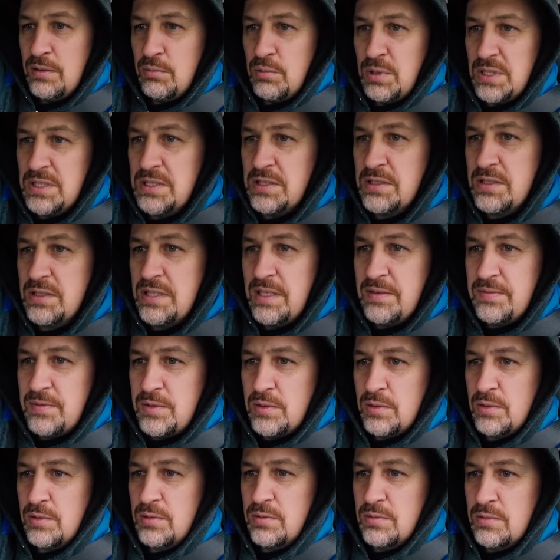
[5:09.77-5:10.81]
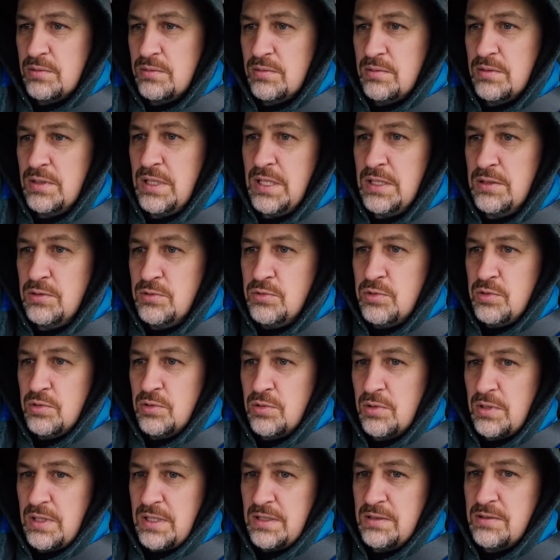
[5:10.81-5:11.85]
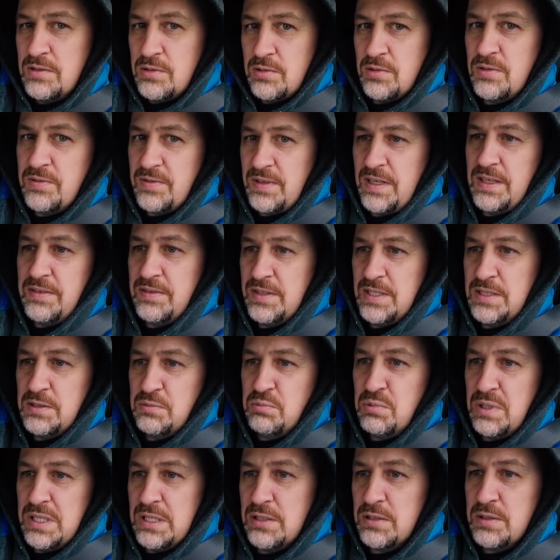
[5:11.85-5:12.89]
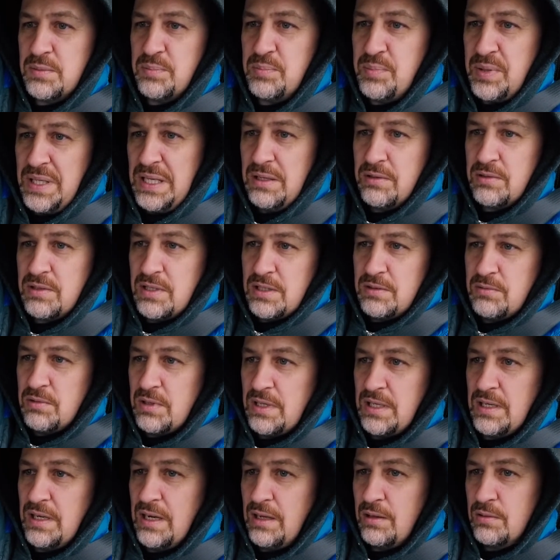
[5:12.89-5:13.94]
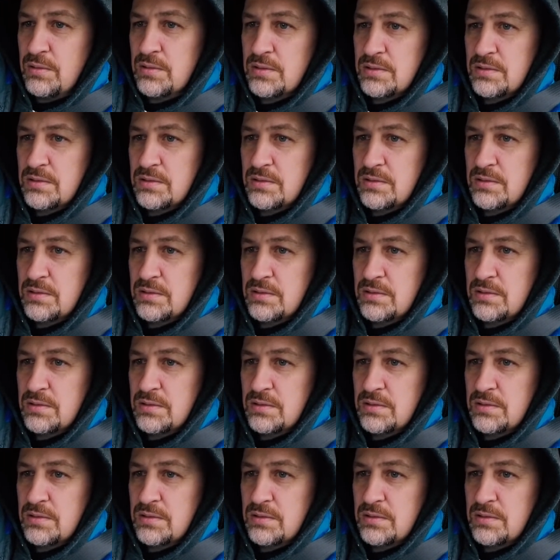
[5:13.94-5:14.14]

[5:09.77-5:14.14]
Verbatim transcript: we just have to endure and survive this weird period right now.